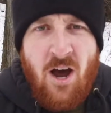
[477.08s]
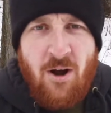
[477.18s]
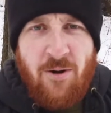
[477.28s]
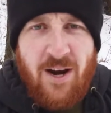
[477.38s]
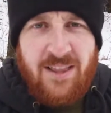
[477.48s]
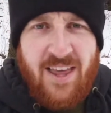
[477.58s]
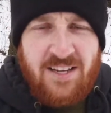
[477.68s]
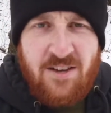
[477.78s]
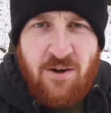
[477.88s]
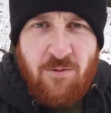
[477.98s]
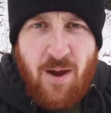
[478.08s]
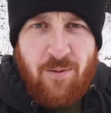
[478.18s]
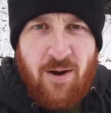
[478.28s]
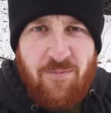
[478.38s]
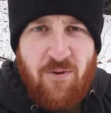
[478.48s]
All right, that's going to wrap
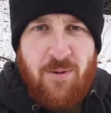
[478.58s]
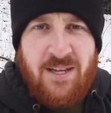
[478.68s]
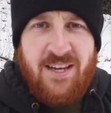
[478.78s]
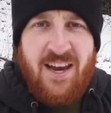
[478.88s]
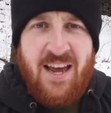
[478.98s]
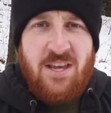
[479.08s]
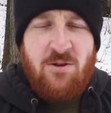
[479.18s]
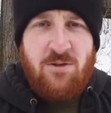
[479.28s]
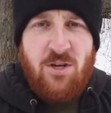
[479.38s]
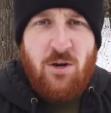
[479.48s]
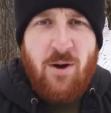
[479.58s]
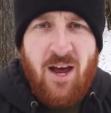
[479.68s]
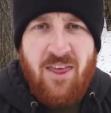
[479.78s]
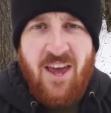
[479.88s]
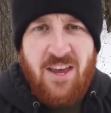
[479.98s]
it up for me today, YouTube.
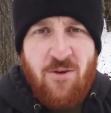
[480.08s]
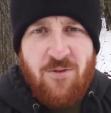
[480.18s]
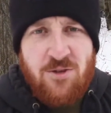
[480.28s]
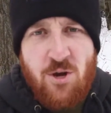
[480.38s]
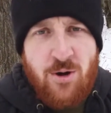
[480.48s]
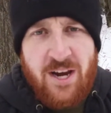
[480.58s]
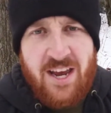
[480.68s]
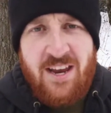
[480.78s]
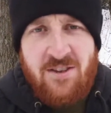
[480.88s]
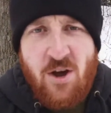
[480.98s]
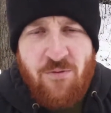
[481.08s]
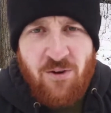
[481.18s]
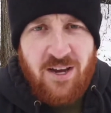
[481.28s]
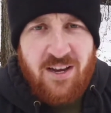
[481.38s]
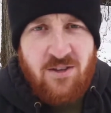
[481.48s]
Thank you for tuning in. Don't
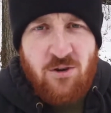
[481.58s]
forget